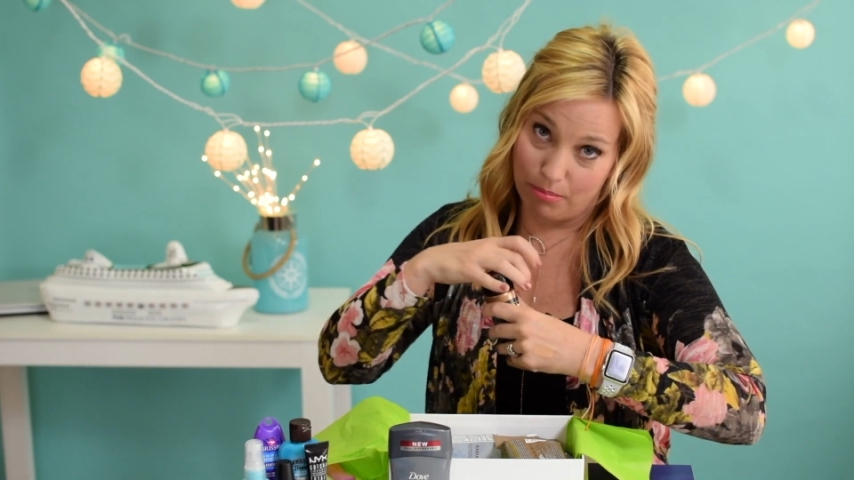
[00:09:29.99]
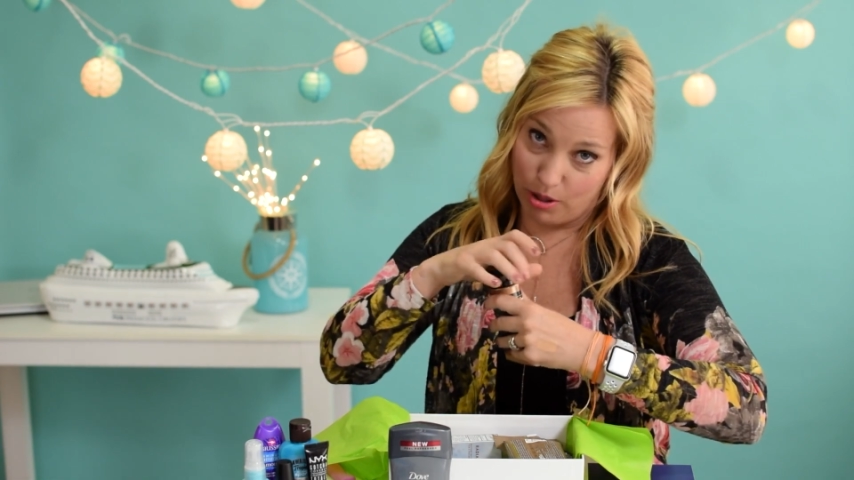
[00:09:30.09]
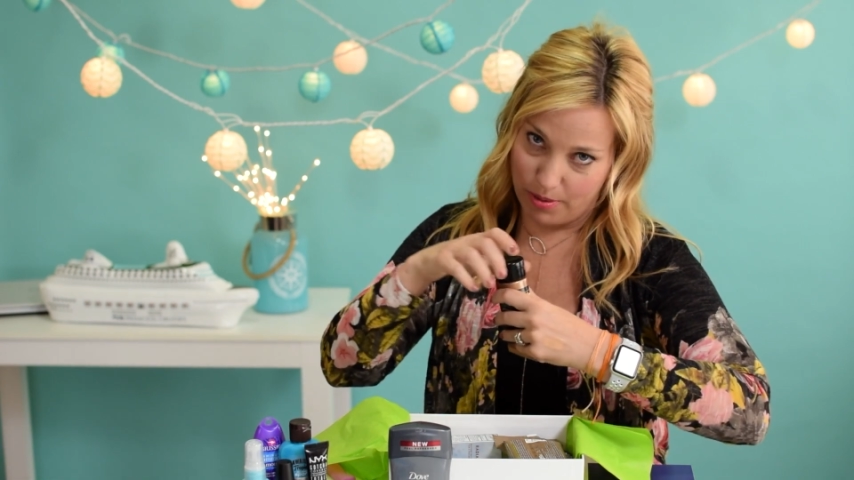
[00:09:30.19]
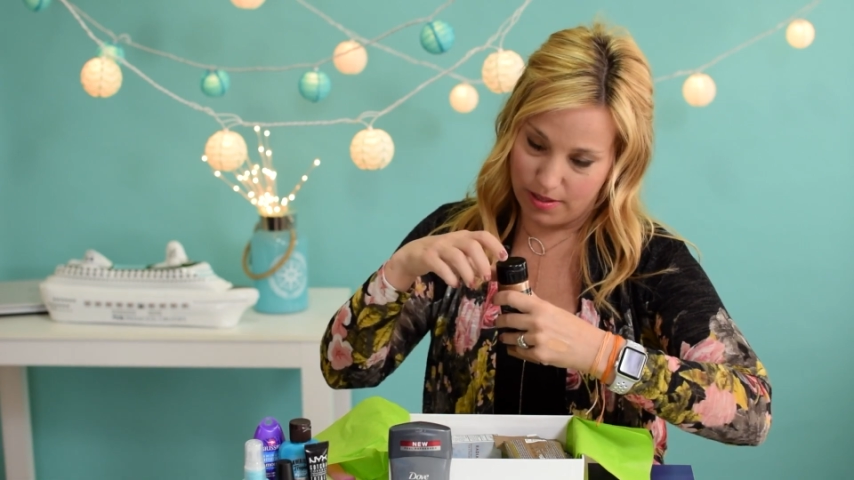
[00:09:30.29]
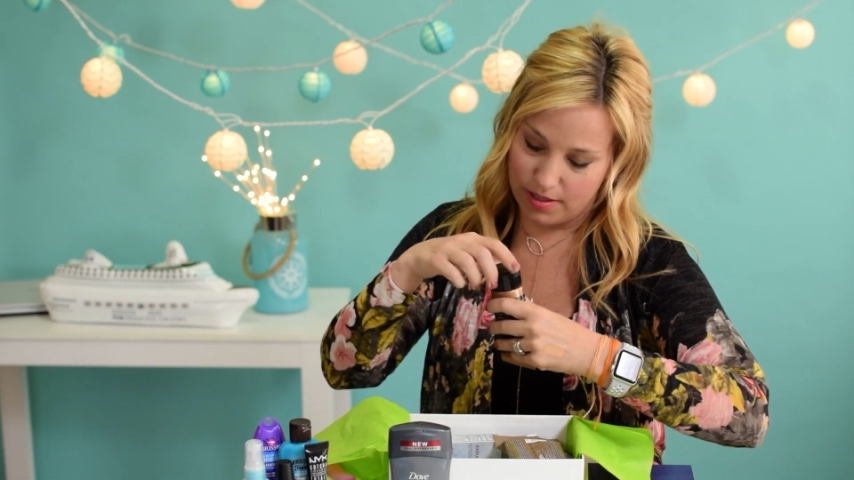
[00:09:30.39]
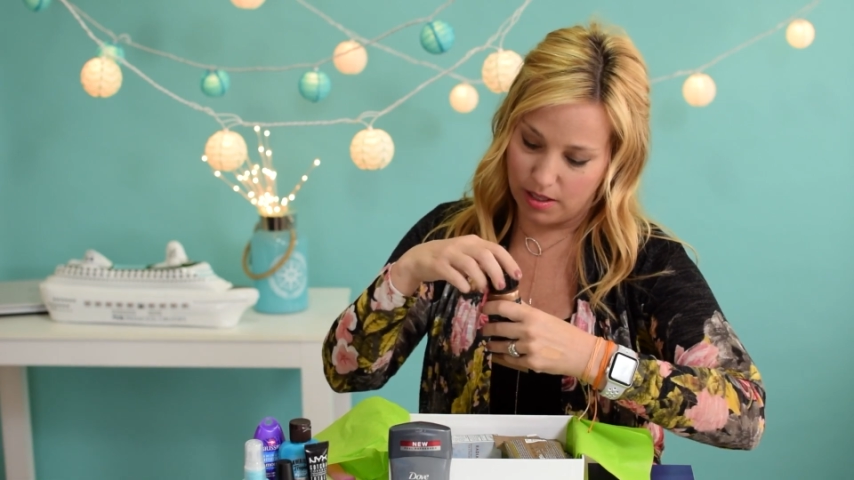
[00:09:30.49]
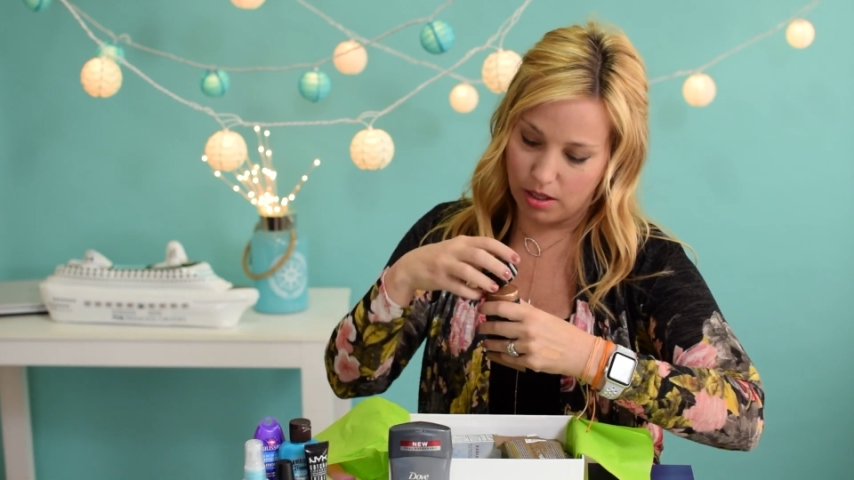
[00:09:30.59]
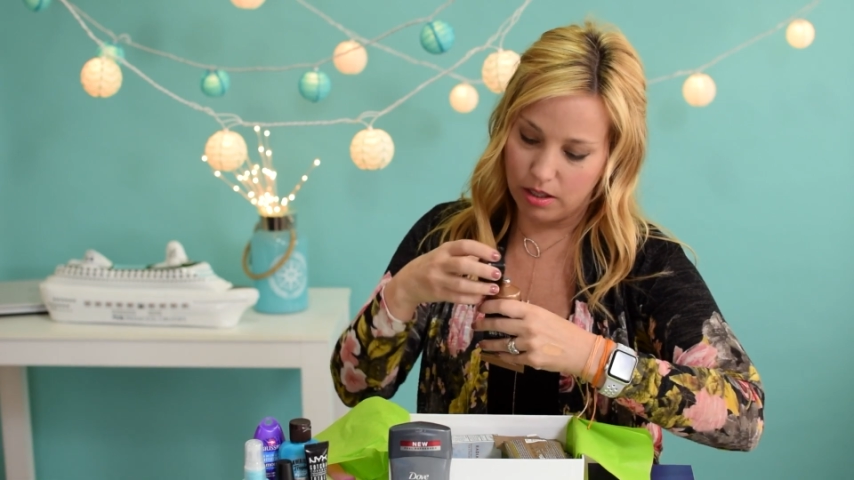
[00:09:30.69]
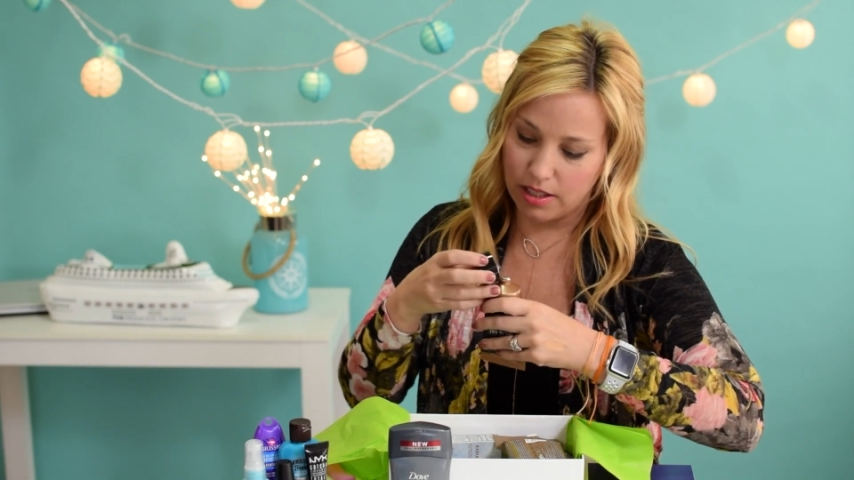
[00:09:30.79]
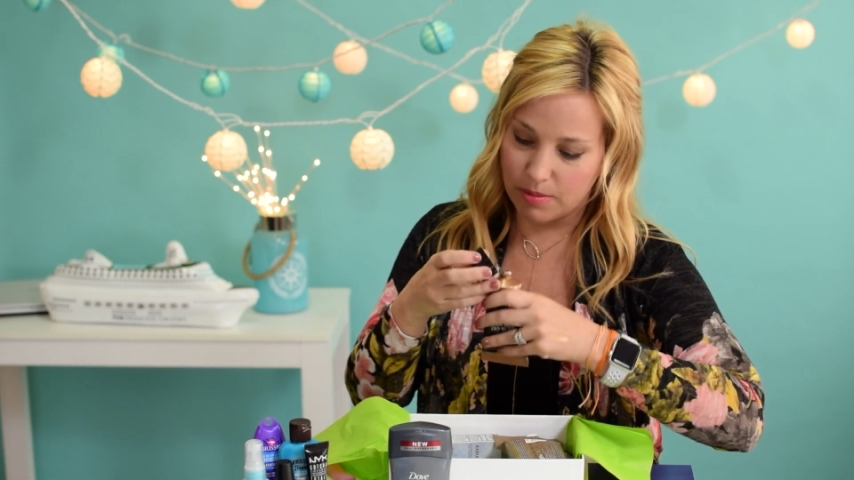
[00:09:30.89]
Bourbon
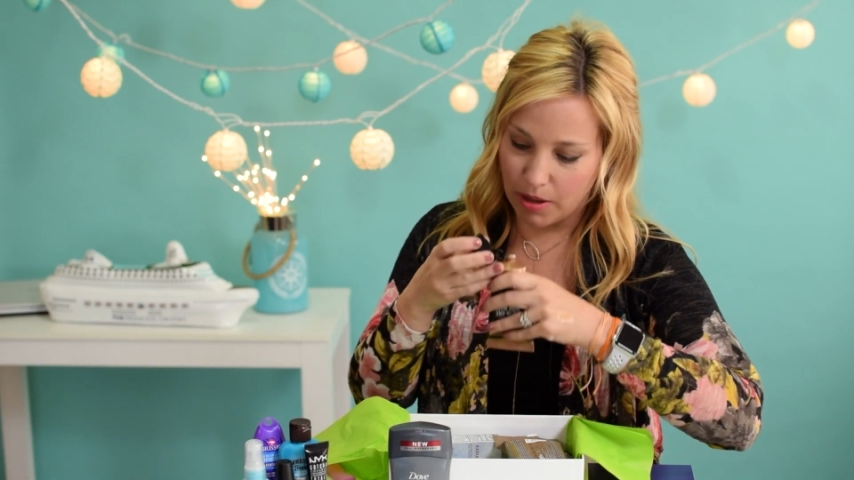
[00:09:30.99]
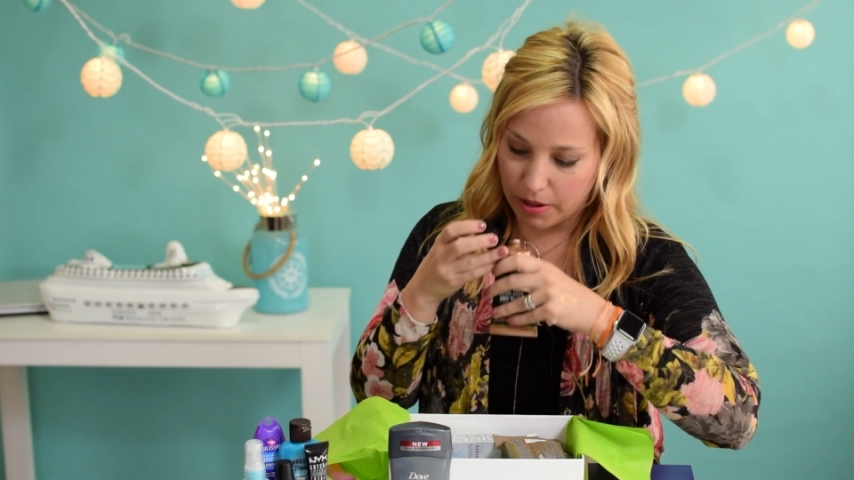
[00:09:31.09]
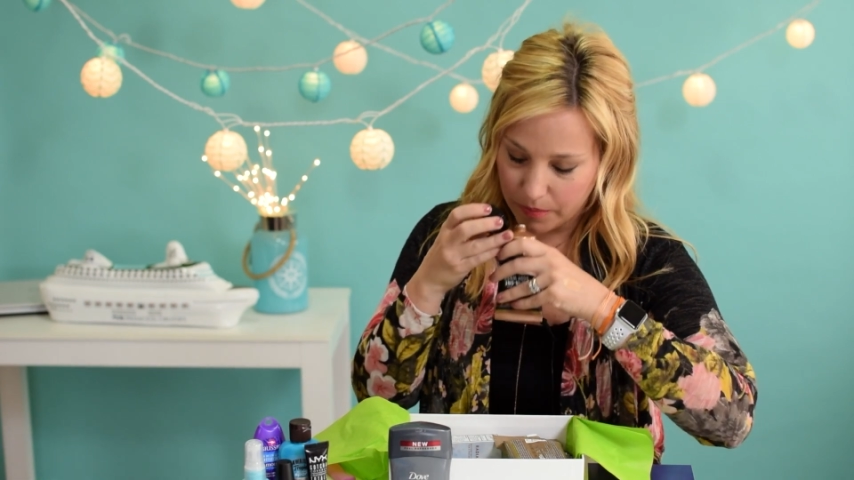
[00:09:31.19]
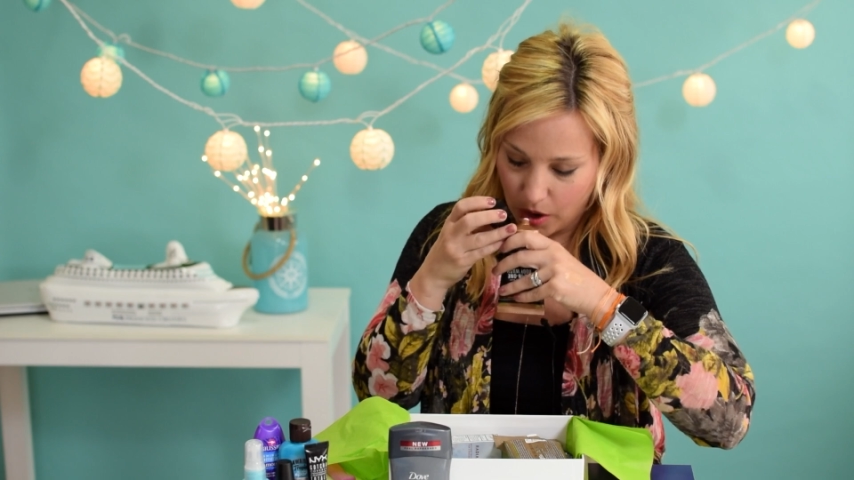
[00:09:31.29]
Cedar, let's smell it.